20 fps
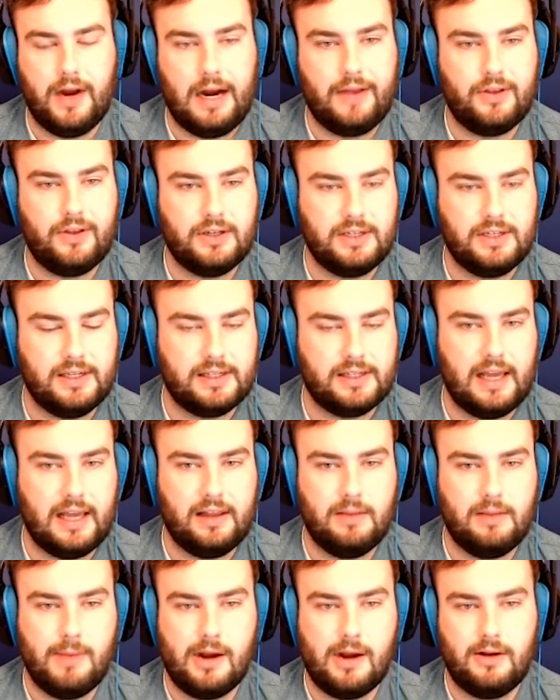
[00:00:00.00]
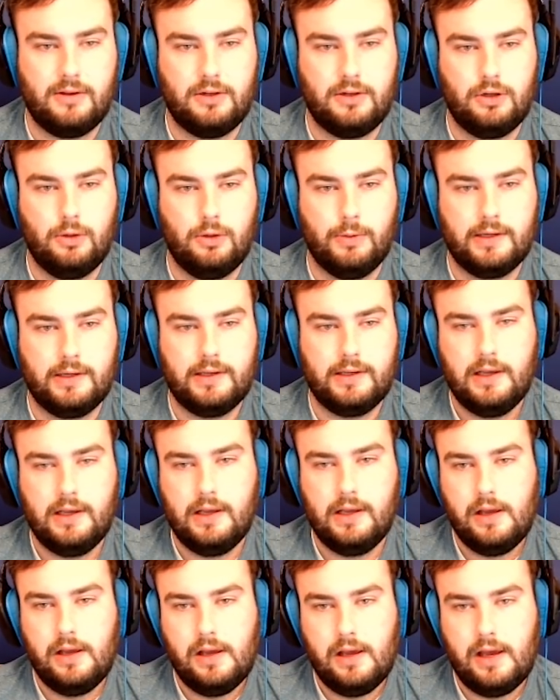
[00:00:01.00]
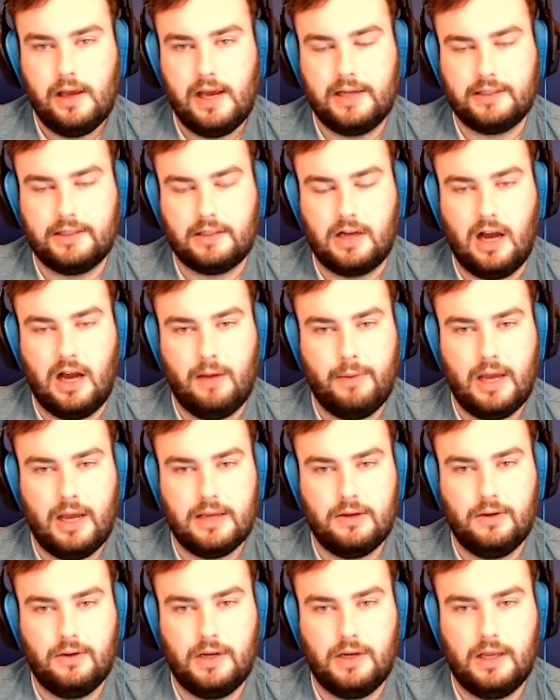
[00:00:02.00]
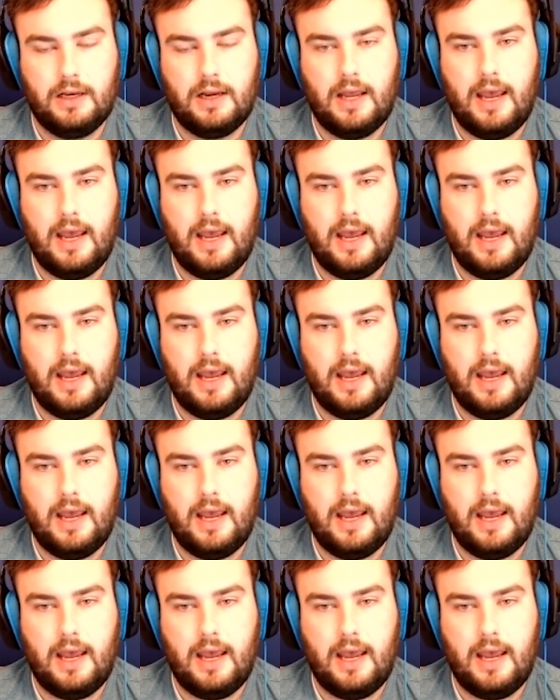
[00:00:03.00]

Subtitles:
I think she's slightly better than Hubert as a combat unit,